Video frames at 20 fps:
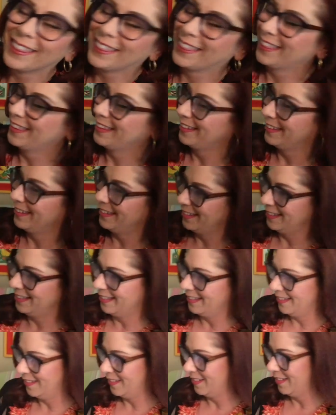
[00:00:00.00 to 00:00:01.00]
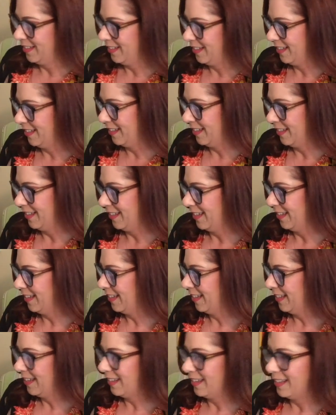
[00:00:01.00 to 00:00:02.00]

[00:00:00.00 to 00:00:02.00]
Nothing is said.